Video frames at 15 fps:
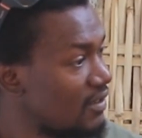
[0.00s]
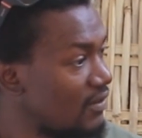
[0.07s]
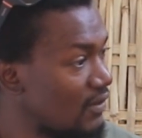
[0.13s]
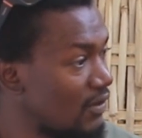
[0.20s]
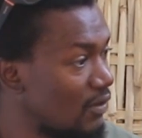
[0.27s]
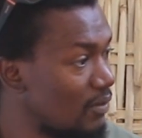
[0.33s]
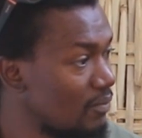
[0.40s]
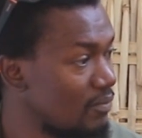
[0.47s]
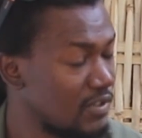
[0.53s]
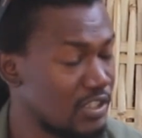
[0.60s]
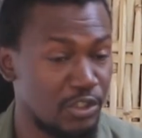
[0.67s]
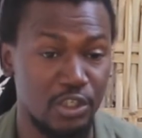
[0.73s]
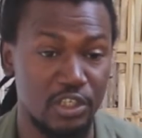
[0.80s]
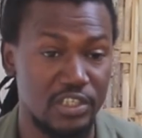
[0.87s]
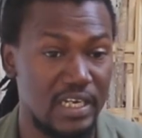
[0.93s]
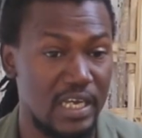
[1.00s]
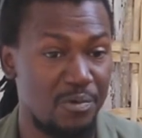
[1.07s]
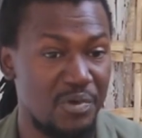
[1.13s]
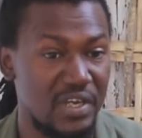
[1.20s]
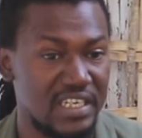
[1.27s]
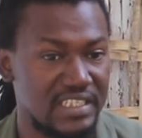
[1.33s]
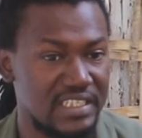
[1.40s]
You know, it's just like
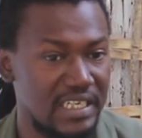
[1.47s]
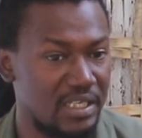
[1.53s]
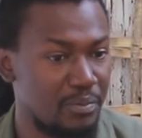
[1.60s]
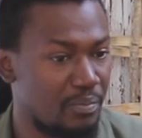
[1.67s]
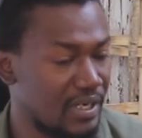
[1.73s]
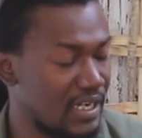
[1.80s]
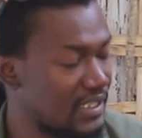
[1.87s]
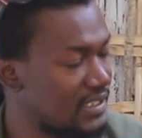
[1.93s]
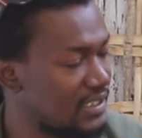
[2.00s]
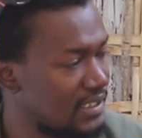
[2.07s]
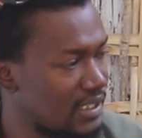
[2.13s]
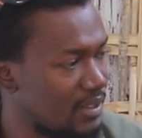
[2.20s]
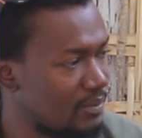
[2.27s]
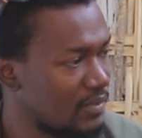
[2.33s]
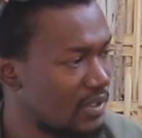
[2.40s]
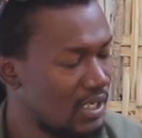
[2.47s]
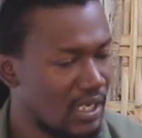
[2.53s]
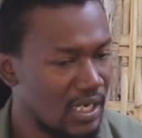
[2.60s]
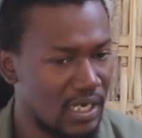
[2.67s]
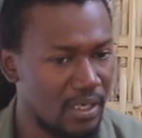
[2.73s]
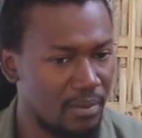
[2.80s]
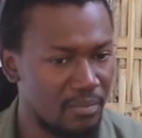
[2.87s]
we are celebrating them.
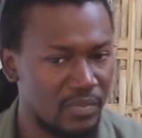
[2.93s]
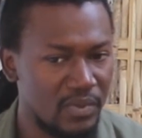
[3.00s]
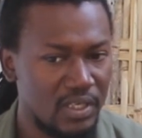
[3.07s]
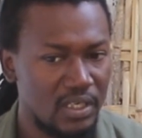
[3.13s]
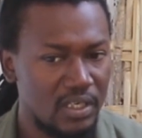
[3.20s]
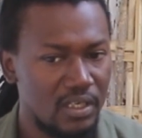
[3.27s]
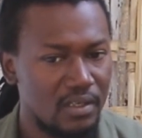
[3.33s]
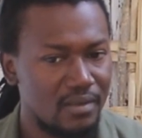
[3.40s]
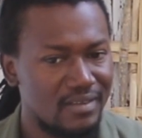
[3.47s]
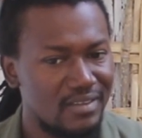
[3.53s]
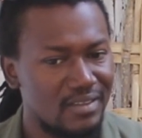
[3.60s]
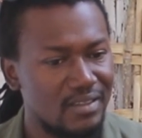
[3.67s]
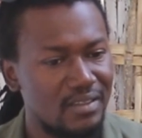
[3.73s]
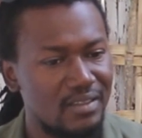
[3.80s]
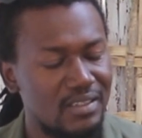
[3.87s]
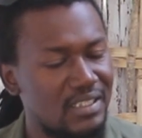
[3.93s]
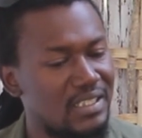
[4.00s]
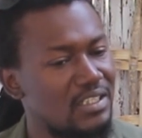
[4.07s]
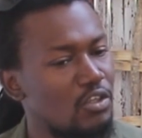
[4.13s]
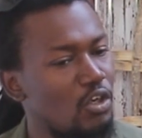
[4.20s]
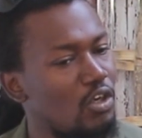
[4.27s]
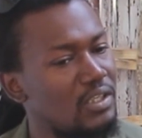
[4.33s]
Um,
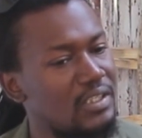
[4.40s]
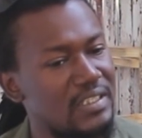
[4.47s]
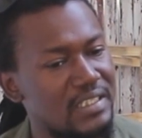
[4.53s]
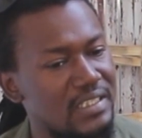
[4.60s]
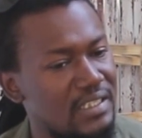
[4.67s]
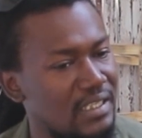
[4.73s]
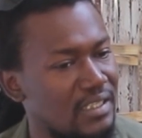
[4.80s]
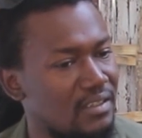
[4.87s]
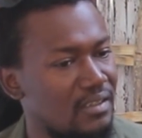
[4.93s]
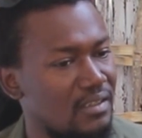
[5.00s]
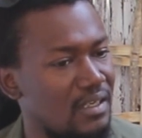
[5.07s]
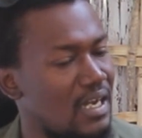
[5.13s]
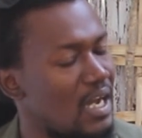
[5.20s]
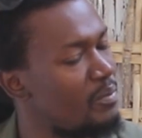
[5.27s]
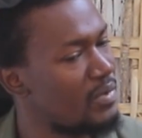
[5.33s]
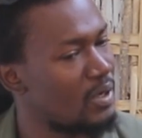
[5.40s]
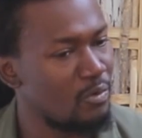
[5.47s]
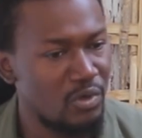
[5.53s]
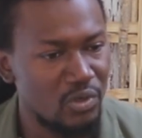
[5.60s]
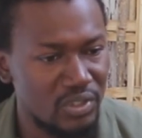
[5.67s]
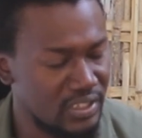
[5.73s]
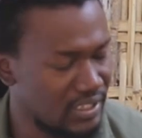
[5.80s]
this all these things, Gambia,
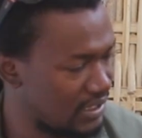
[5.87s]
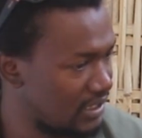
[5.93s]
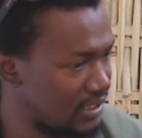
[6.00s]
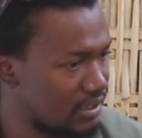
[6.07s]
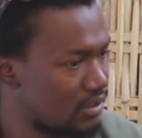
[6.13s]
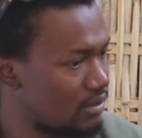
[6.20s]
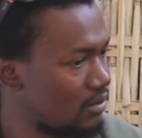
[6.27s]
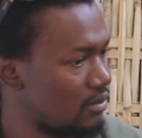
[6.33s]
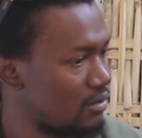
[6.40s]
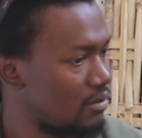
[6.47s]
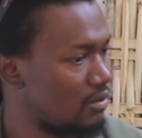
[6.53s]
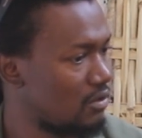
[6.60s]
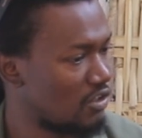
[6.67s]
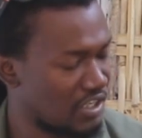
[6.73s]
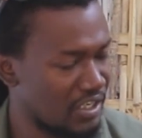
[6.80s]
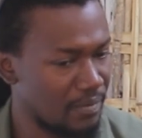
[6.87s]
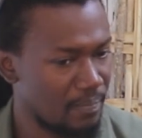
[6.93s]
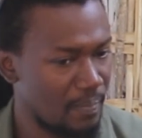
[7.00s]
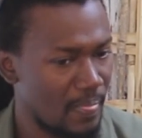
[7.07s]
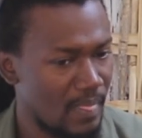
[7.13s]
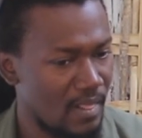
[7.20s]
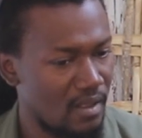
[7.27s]
we don't need this.
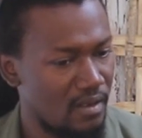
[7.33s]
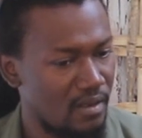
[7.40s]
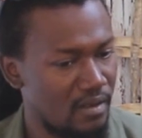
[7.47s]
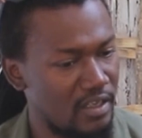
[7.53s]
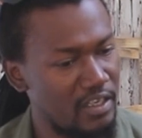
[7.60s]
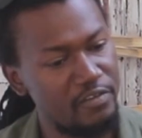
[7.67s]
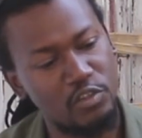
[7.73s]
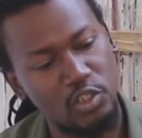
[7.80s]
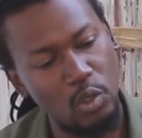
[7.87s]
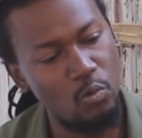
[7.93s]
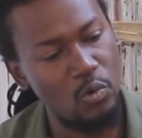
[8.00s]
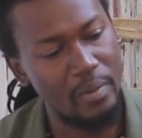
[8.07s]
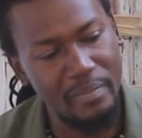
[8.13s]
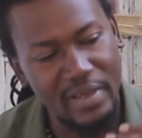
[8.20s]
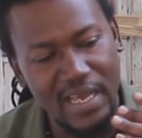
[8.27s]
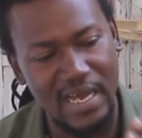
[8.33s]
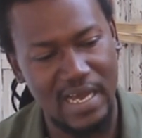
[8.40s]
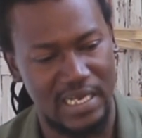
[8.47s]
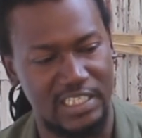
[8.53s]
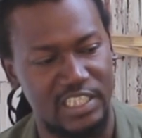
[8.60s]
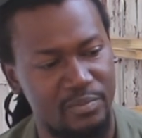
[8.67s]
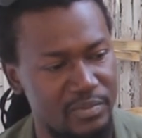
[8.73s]
Okay? If someone may
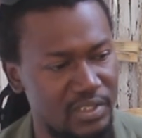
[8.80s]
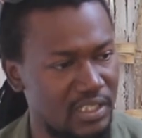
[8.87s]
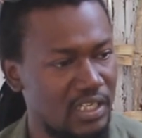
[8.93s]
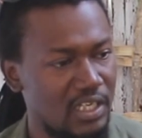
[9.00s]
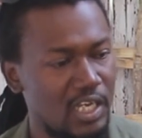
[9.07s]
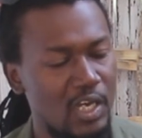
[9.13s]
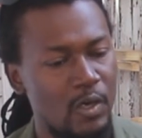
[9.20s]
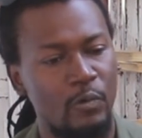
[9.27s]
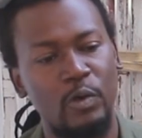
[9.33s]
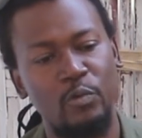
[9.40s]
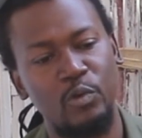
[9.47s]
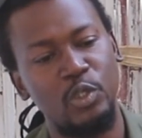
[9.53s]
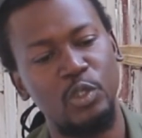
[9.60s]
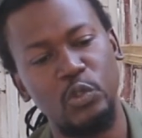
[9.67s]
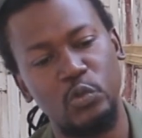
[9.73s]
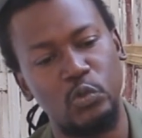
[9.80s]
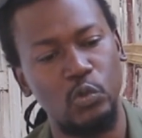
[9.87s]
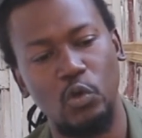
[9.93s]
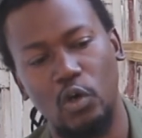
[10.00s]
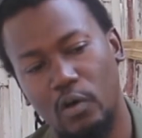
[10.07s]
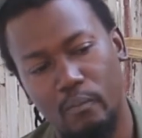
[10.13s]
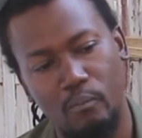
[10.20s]
ask me, what will you
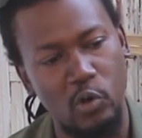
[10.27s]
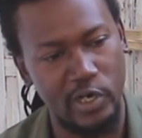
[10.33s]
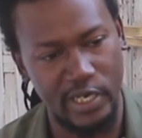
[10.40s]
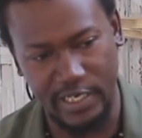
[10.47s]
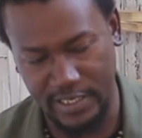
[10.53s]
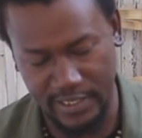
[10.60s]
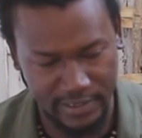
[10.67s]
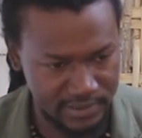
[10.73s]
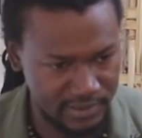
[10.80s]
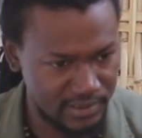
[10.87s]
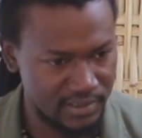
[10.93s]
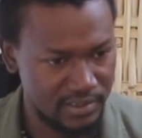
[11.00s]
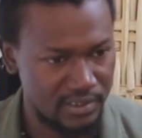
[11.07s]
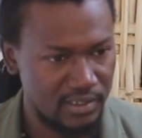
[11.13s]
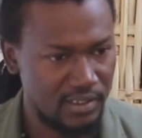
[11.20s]
do on murder case?